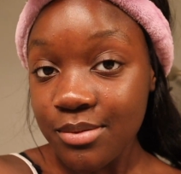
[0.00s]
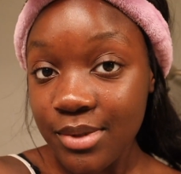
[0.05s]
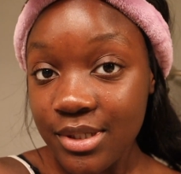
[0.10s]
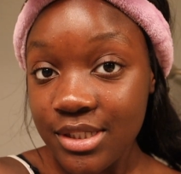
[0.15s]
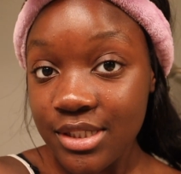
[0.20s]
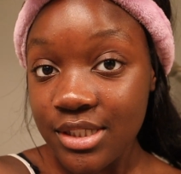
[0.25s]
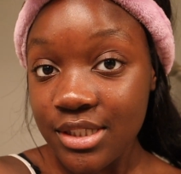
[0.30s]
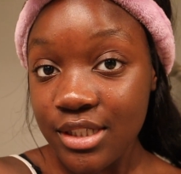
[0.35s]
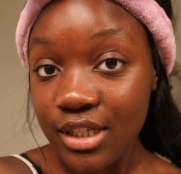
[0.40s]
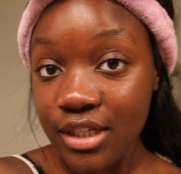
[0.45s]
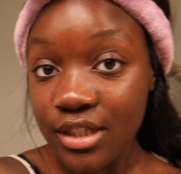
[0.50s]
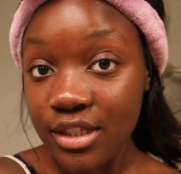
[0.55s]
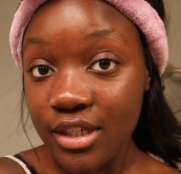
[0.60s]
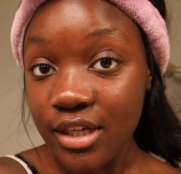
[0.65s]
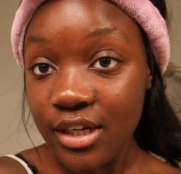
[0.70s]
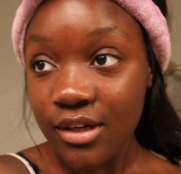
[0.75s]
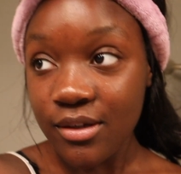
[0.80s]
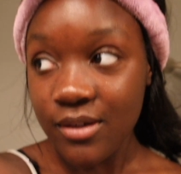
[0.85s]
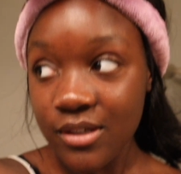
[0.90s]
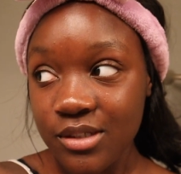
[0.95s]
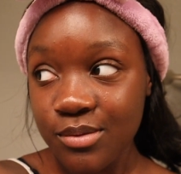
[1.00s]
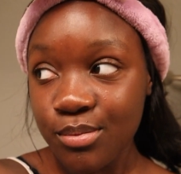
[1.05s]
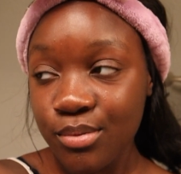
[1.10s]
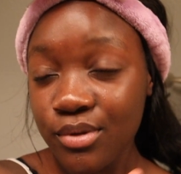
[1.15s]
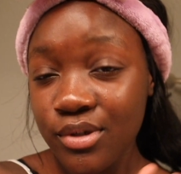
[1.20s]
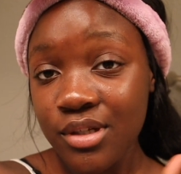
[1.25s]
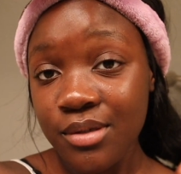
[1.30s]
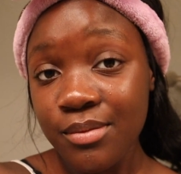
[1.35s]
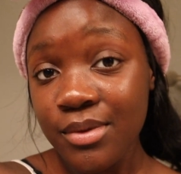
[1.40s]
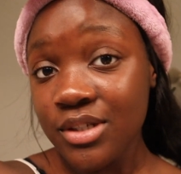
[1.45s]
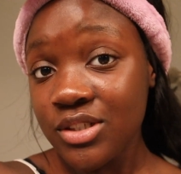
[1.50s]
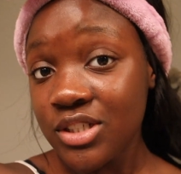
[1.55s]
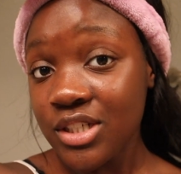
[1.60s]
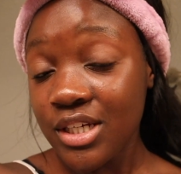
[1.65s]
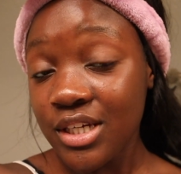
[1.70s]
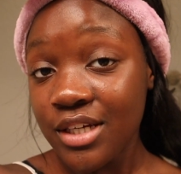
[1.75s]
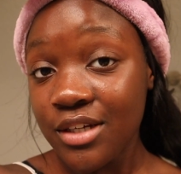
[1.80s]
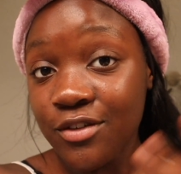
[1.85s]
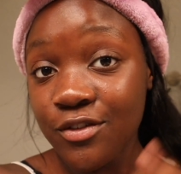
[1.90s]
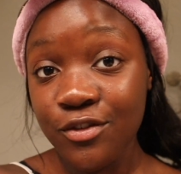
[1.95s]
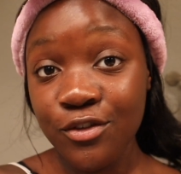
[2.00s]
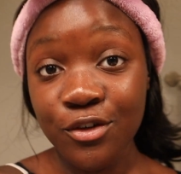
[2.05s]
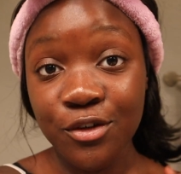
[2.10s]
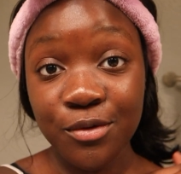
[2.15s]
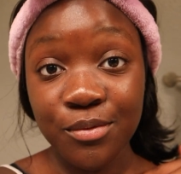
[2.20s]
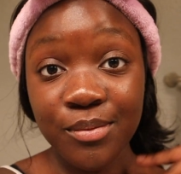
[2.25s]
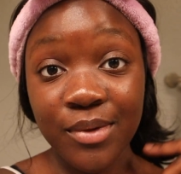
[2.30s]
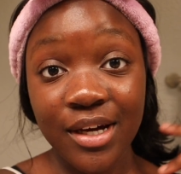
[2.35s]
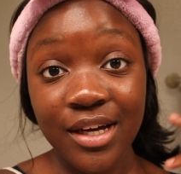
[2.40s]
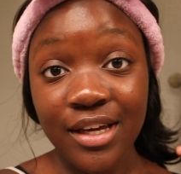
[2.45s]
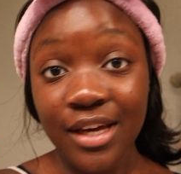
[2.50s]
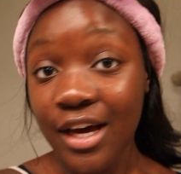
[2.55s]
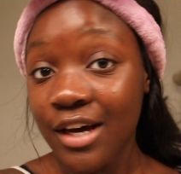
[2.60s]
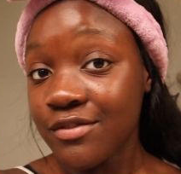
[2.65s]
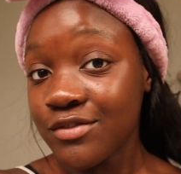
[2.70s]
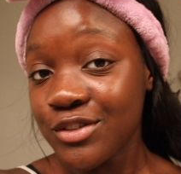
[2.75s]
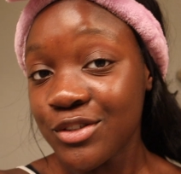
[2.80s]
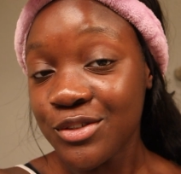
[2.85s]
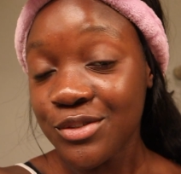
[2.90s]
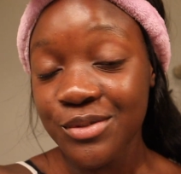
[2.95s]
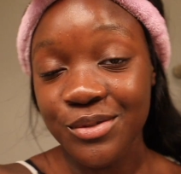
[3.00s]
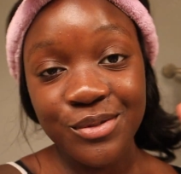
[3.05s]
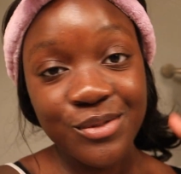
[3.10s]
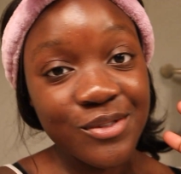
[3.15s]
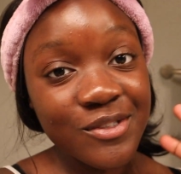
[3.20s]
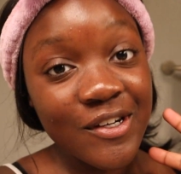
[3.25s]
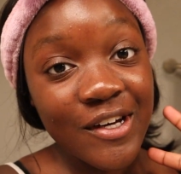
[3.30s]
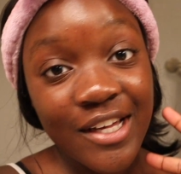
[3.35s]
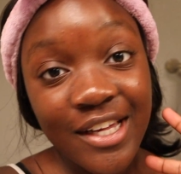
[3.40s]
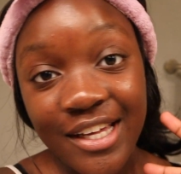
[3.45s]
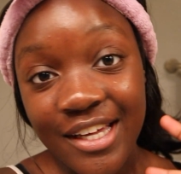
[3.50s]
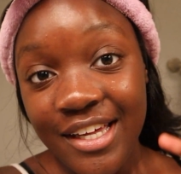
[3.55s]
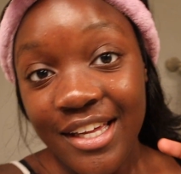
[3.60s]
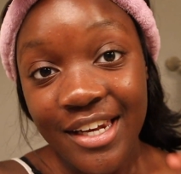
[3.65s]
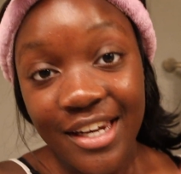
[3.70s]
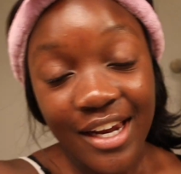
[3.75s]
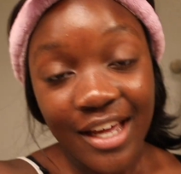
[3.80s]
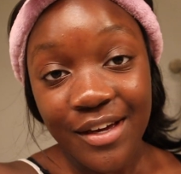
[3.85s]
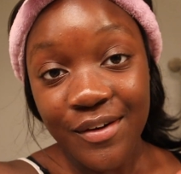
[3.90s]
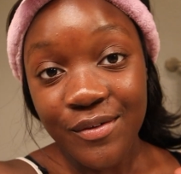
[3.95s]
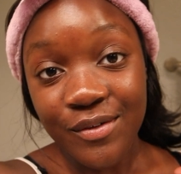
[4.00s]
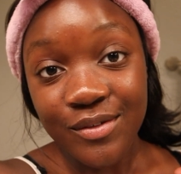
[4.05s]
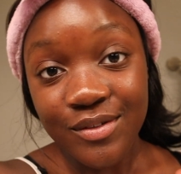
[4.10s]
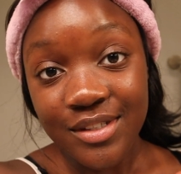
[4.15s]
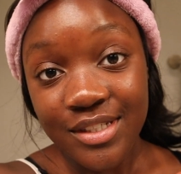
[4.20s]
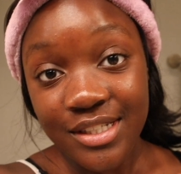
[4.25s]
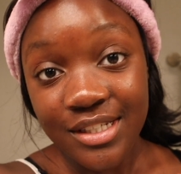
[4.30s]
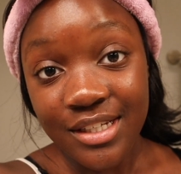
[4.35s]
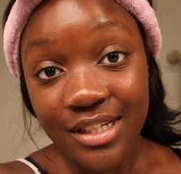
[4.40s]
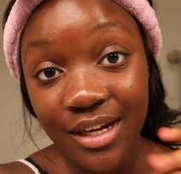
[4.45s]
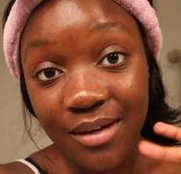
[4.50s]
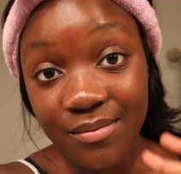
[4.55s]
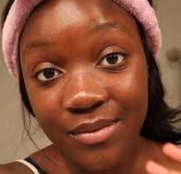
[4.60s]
my skincare, that's pretty much it for my after school night routine.